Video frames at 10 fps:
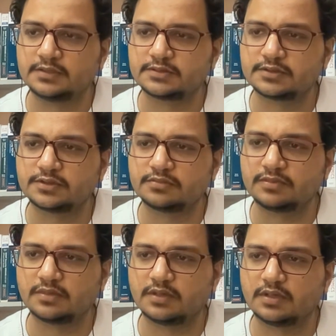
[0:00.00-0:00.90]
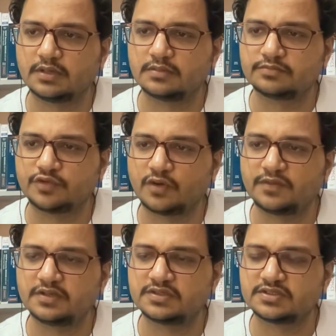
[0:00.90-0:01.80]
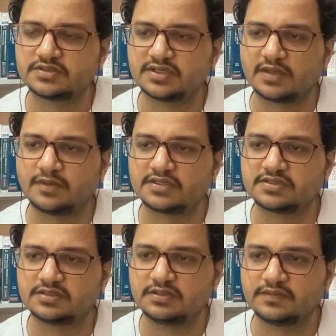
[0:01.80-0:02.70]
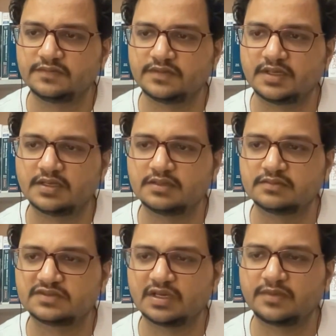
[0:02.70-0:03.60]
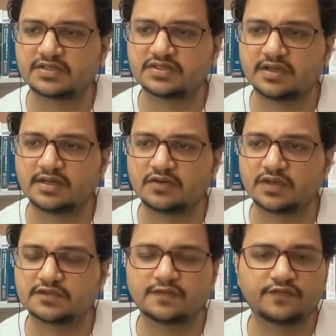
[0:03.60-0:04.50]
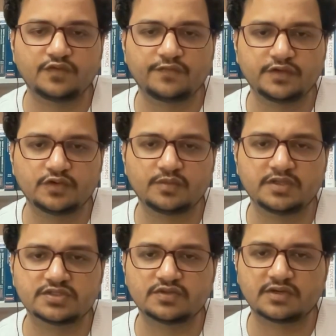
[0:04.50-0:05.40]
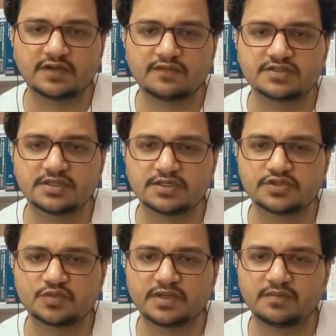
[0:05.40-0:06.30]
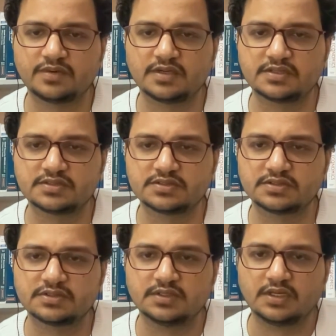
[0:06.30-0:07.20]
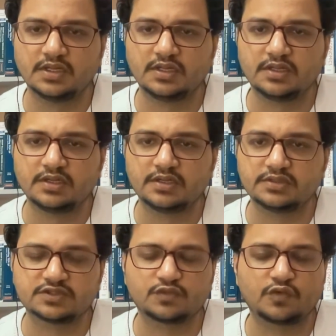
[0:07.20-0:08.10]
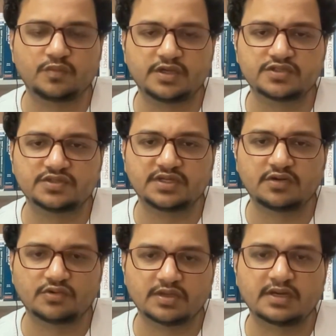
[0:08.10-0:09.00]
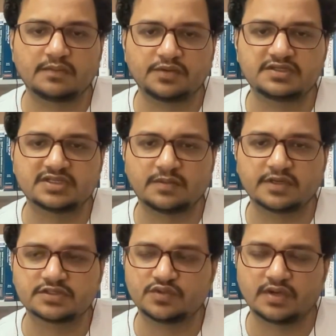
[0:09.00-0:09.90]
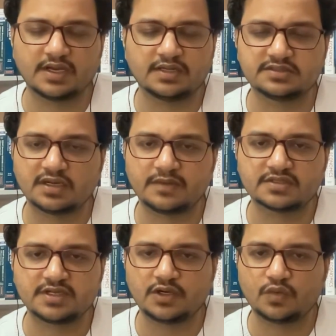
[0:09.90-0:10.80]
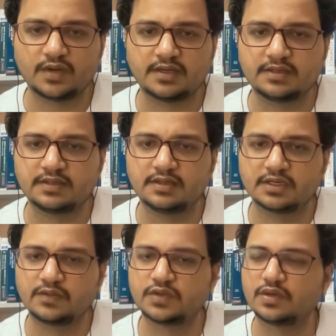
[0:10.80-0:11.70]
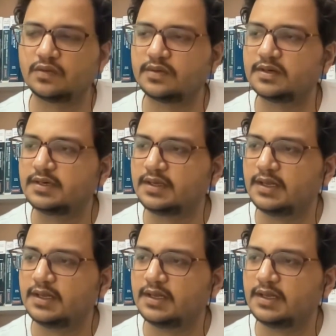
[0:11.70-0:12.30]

So Thor Peterson sybex. Then sybex I read twice for few of the domains, not every single domain, but just want to make sure that okay, I complete sybex. So again, sybex end to end, cover to cover.